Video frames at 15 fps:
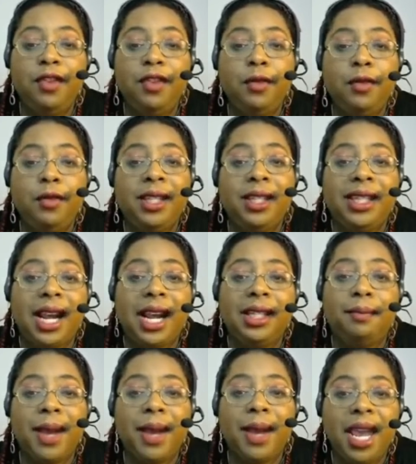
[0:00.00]
If you
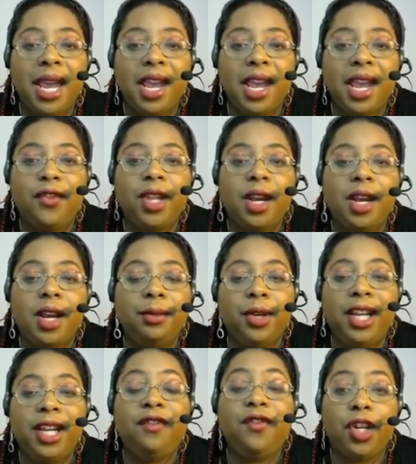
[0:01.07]
decide to pay for the
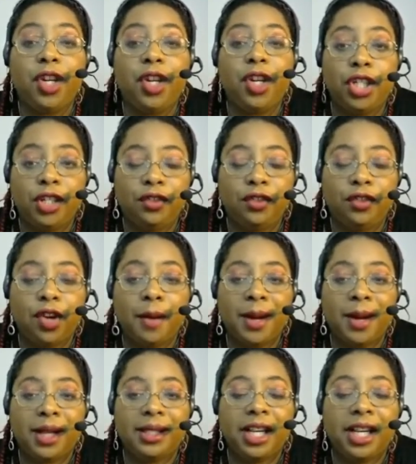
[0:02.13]
upgraded version of
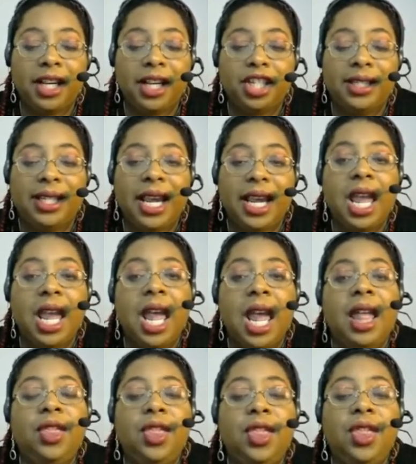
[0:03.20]
Dropbox, I should say,
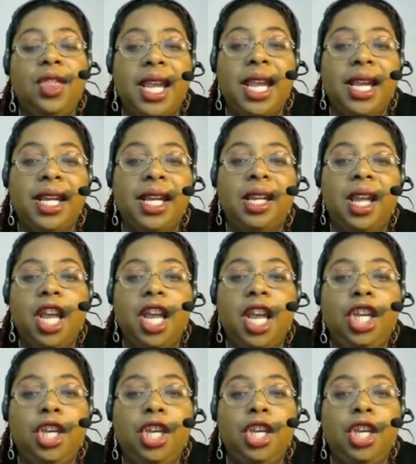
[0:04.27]
then
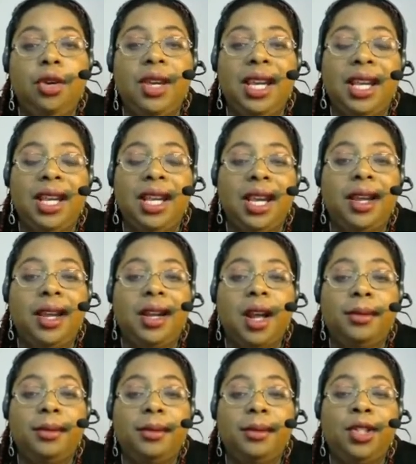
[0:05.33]
you can
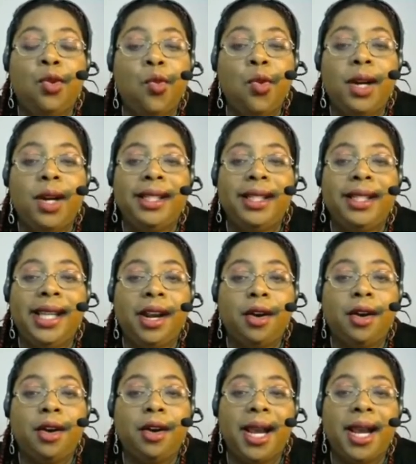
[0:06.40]
get up to 1
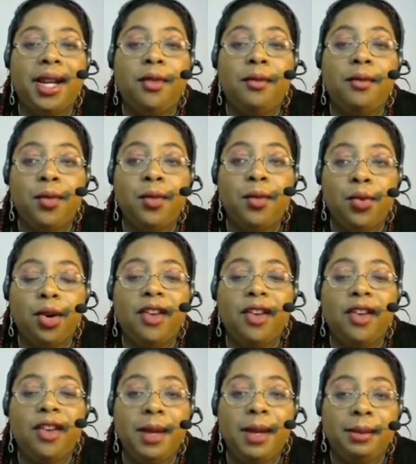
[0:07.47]
terabyte or
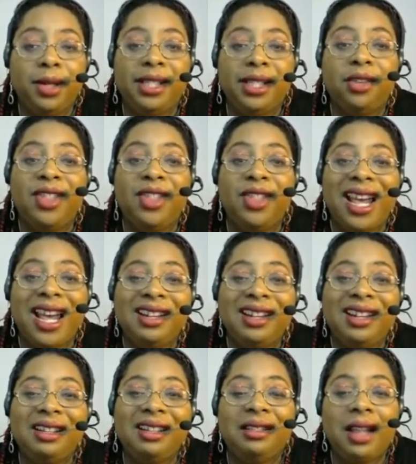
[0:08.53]
more of memory. So
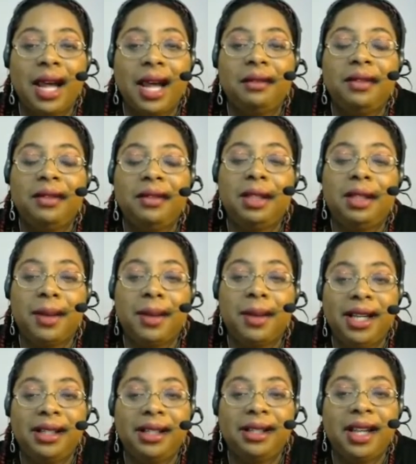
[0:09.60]
that is a lot of
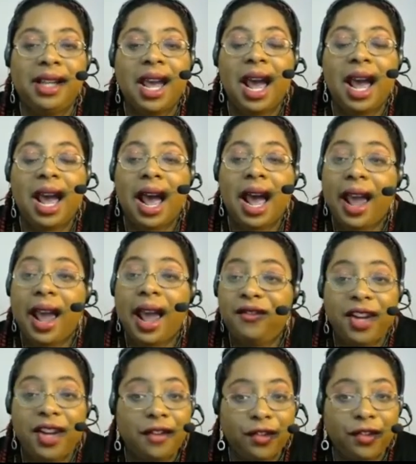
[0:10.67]
space.
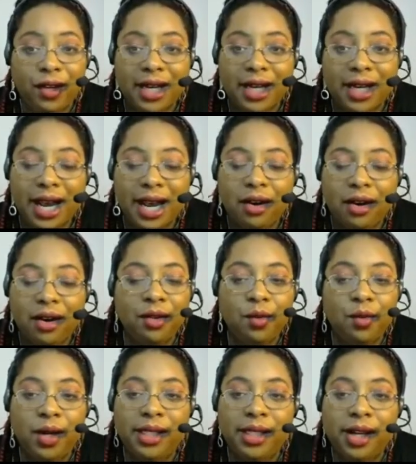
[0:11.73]
I've never run out
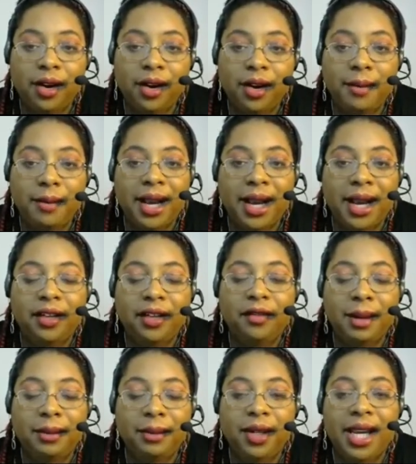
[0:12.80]
of the 1 terabyte
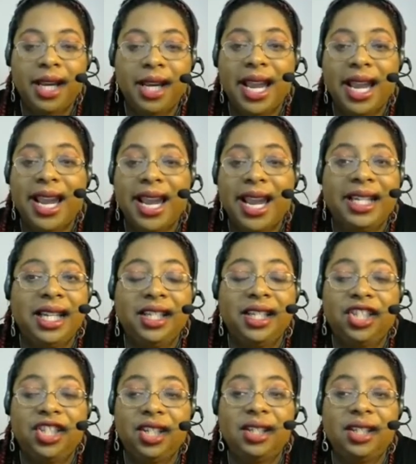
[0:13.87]
of memory, and
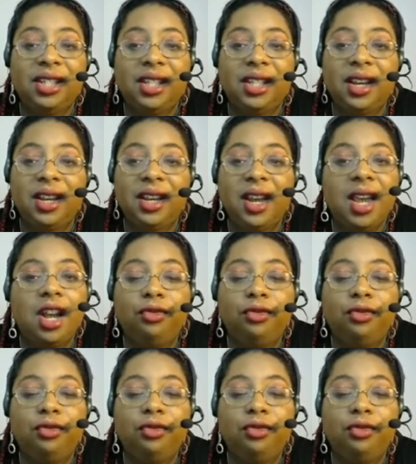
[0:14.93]
it's just